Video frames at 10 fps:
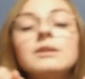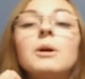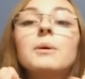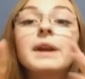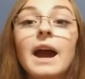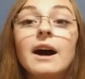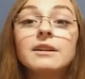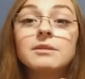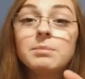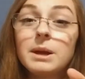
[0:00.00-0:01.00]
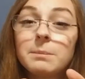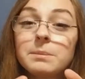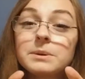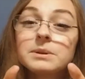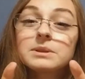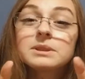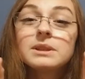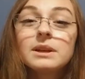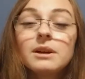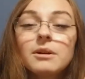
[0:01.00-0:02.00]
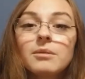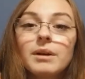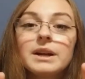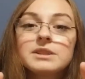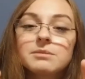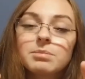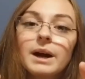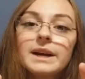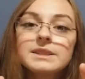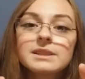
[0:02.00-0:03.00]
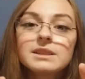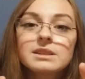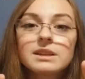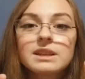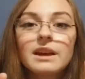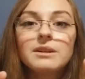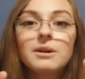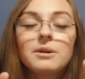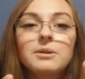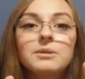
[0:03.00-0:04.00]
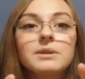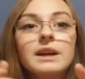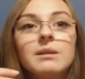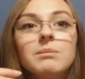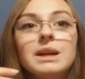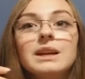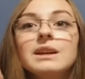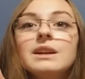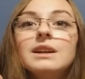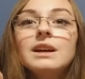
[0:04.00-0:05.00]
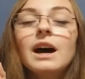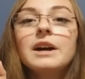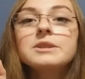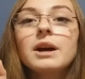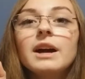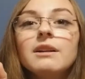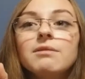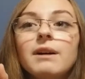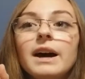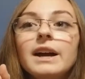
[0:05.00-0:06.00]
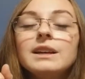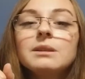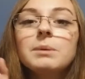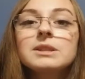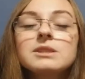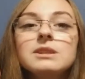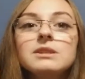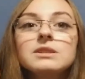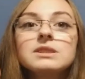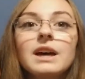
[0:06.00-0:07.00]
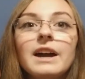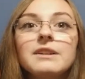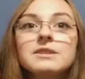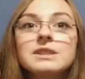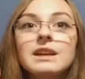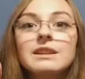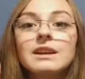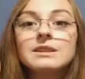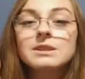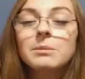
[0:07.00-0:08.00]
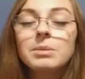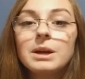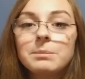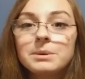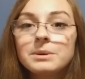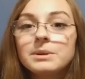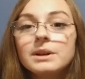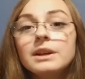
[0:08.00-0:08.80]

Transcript: going out of people's range of prices, because I know, like me, I try to find the best deals. I understand like some people